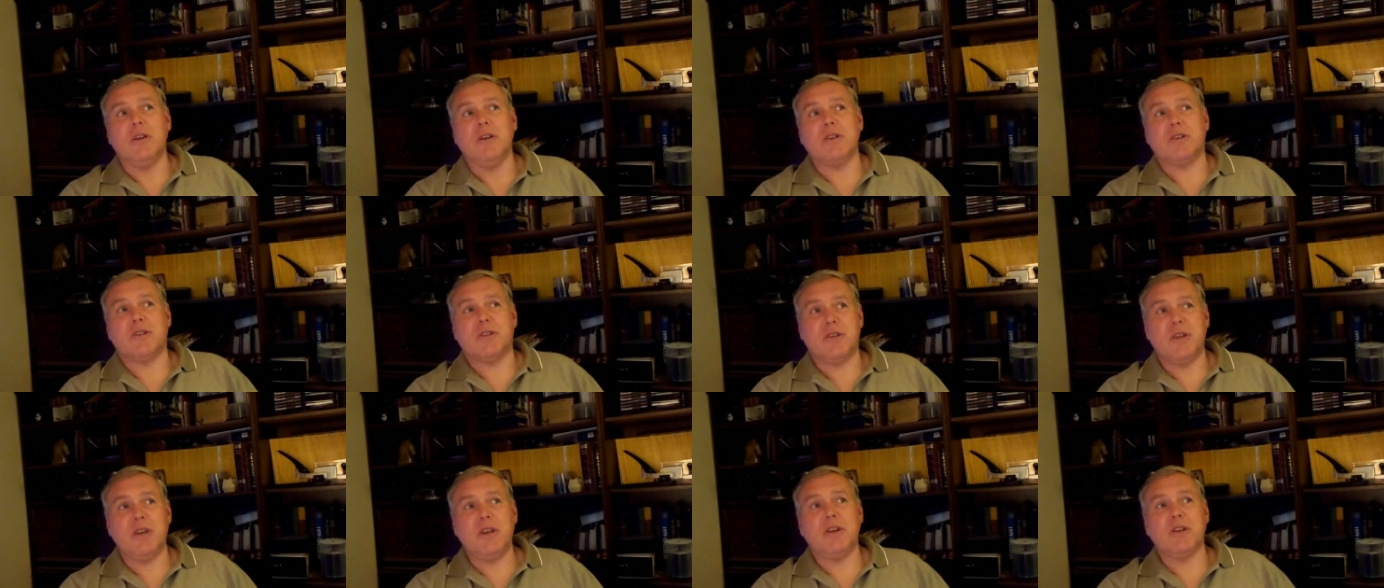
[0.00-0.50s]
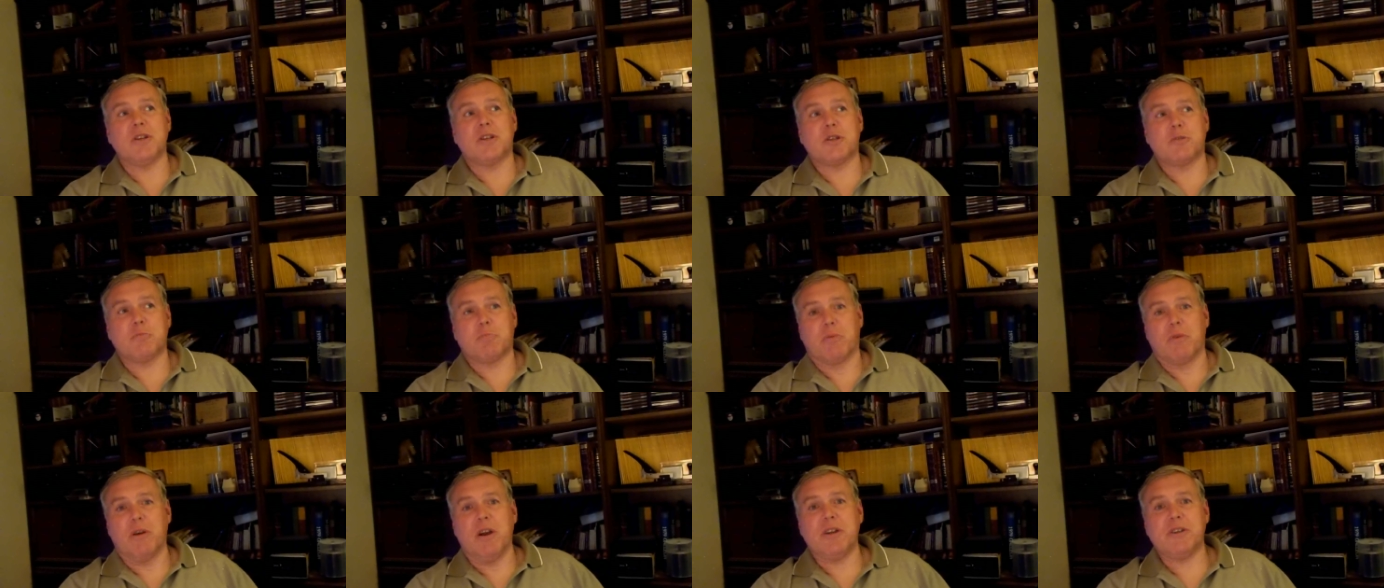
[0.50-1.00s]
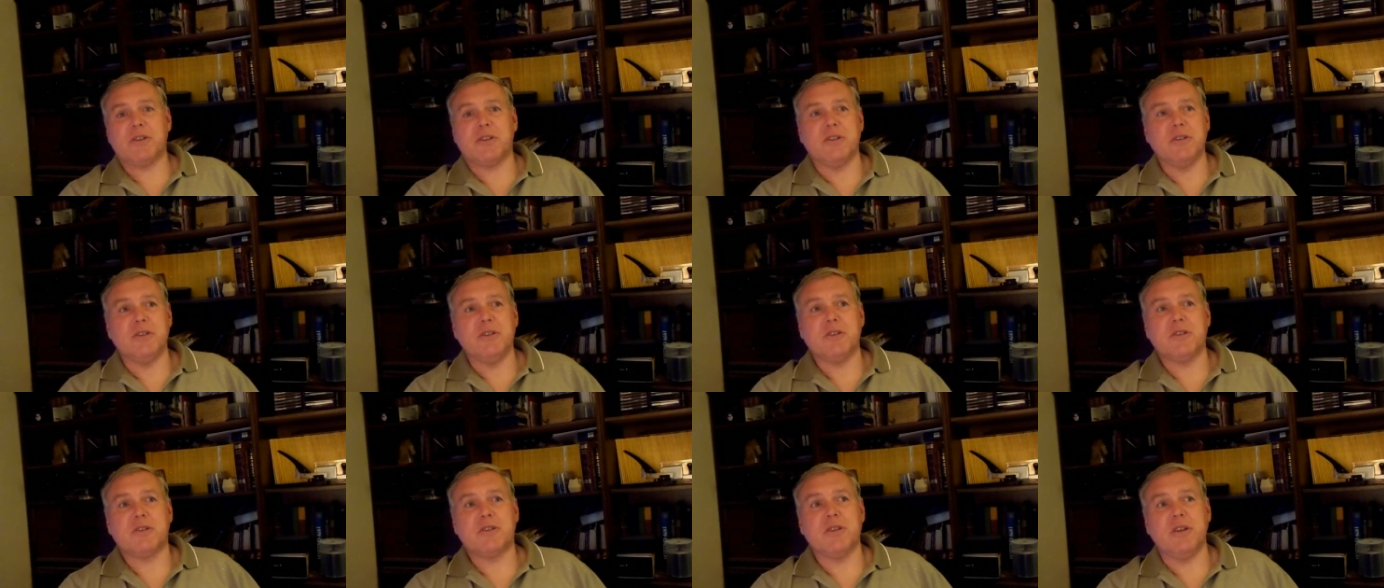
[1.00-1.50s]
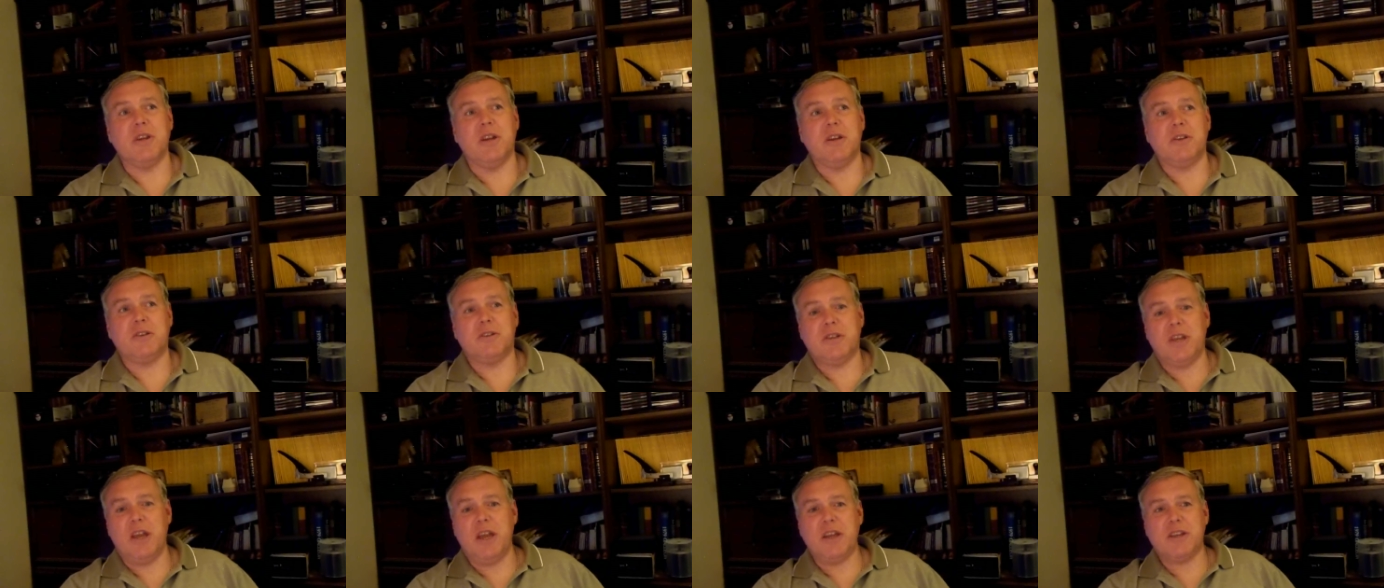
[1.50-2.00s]
seed expressions
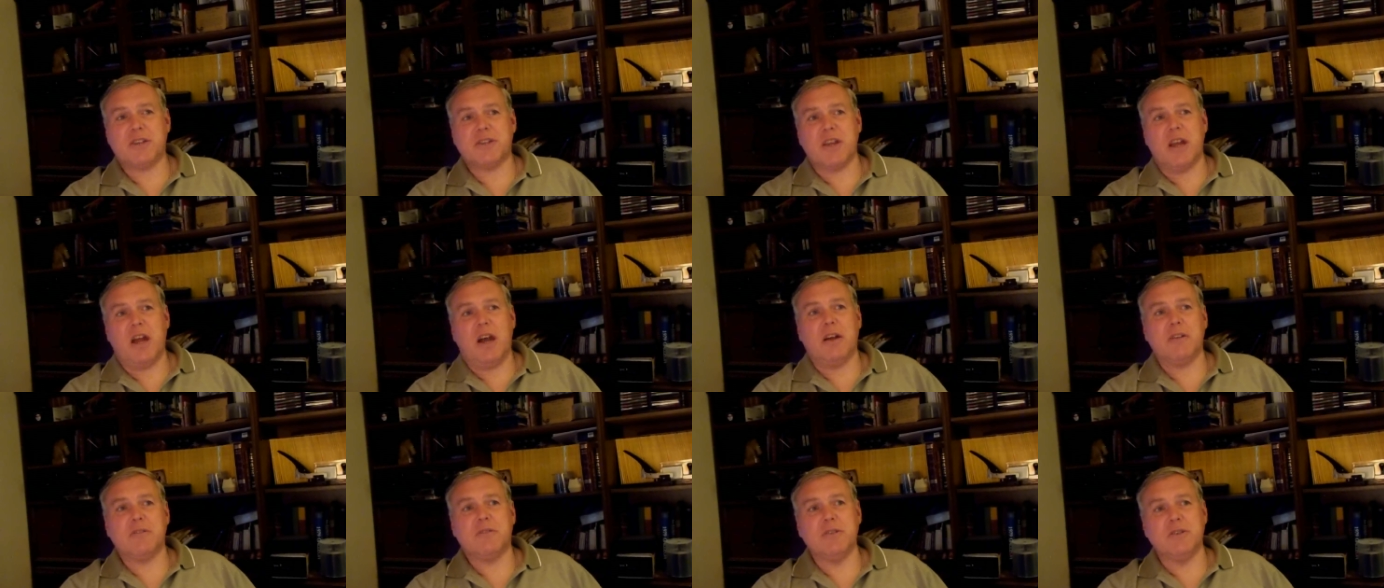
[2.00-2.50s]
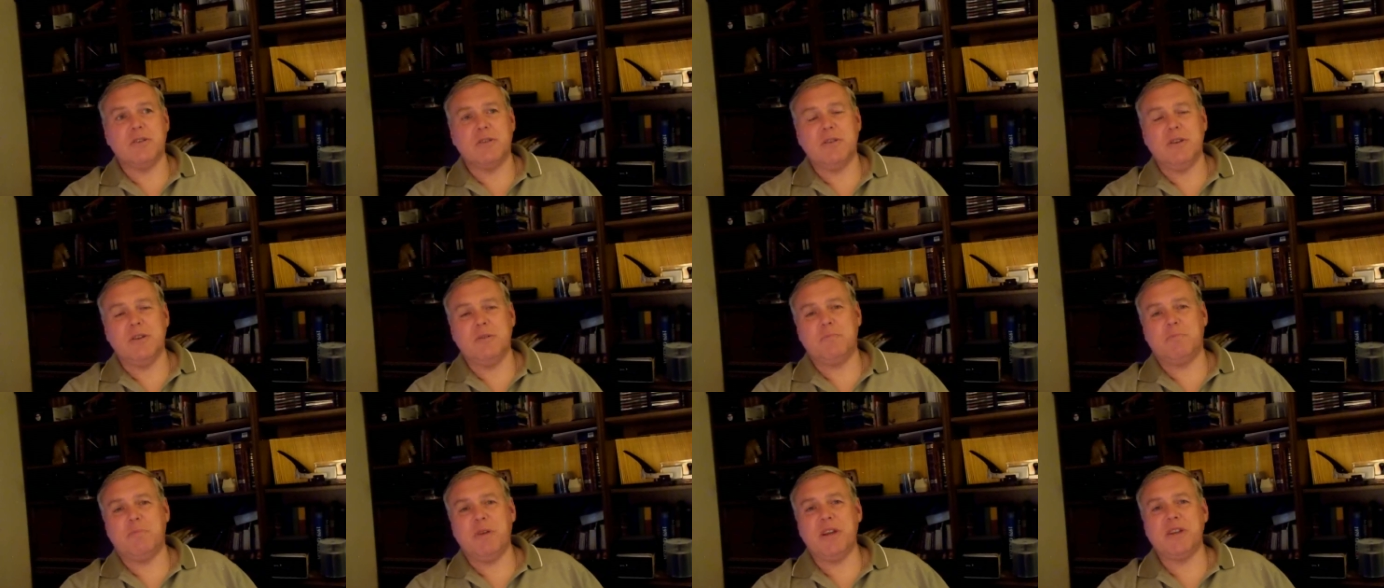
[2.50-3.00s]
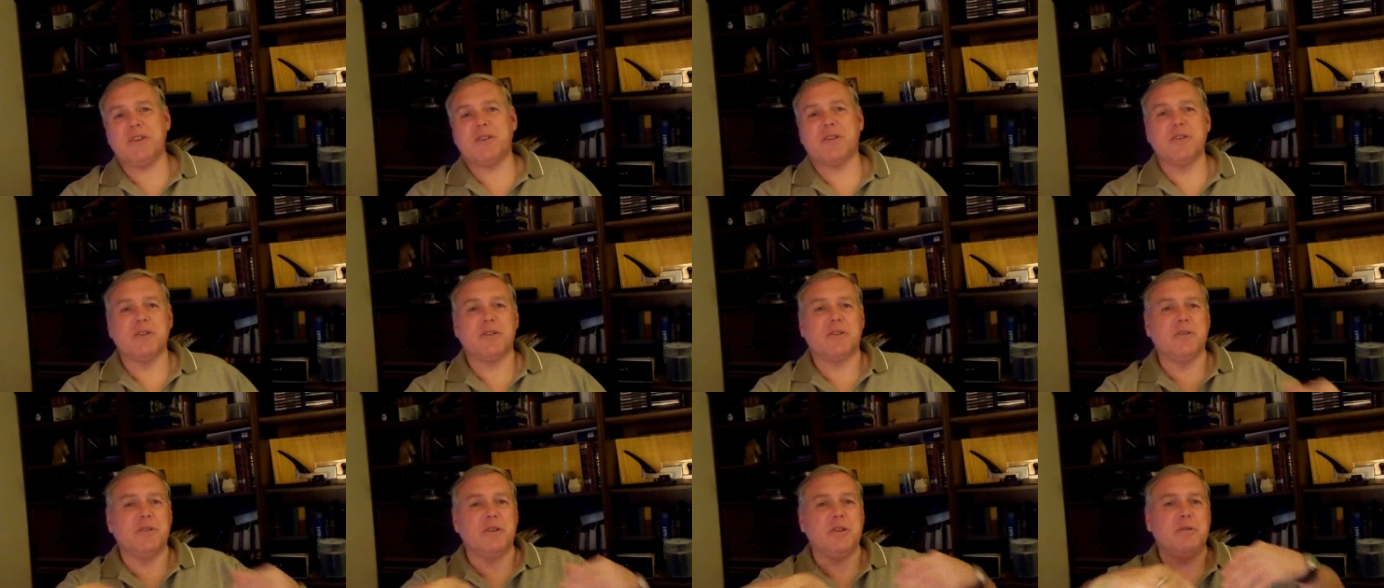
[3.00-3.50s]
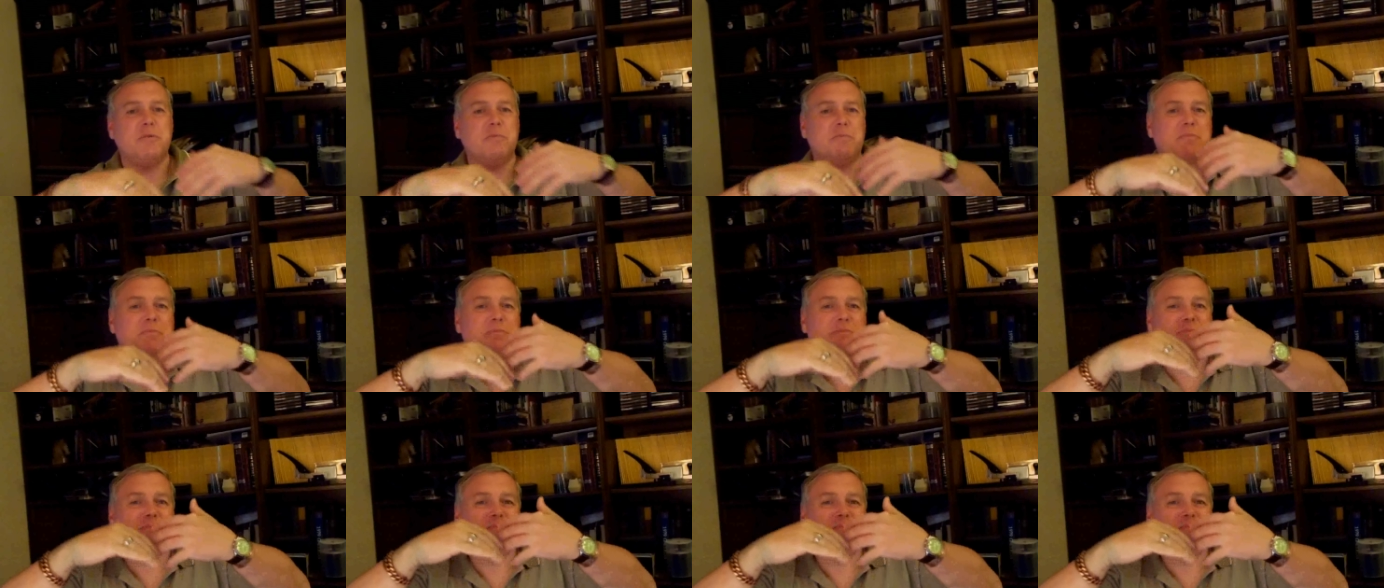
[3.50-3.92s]
it takes out the it basically